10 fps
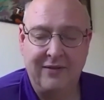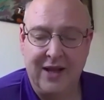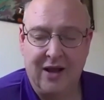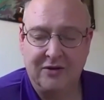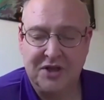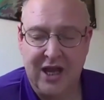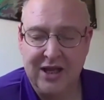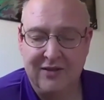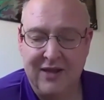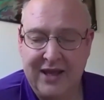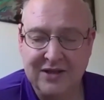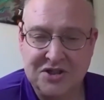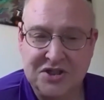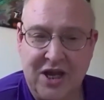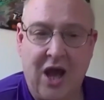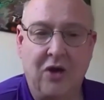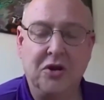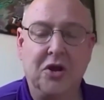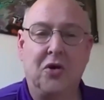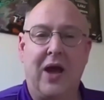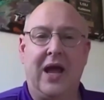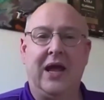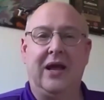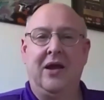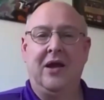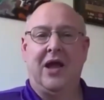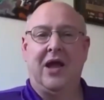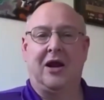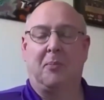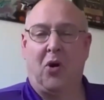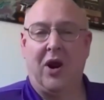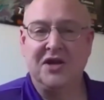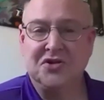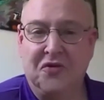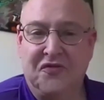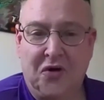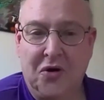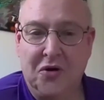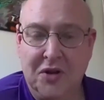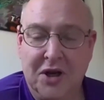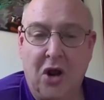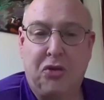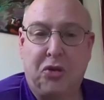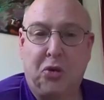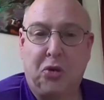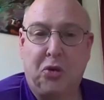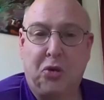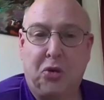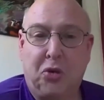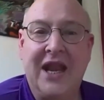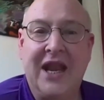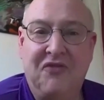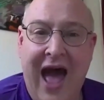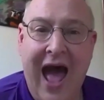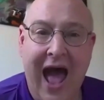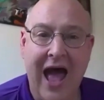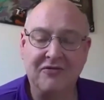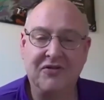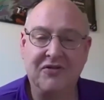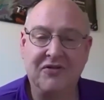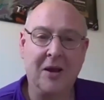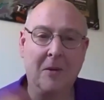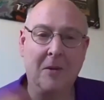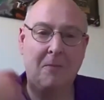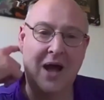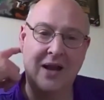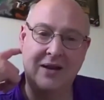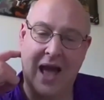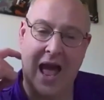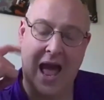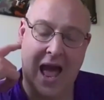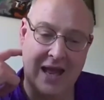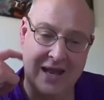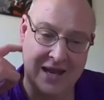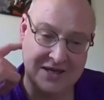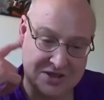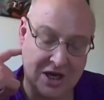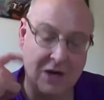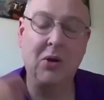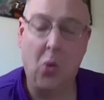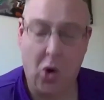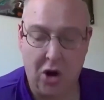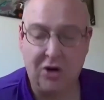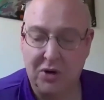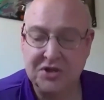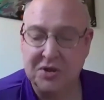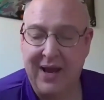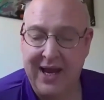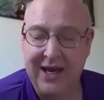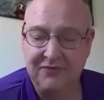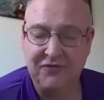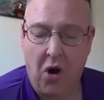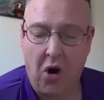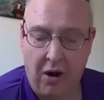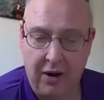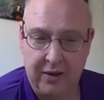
they'll tell you they can sell you a an appraisal for you know 395 but I, it's going to be worth what you paid for it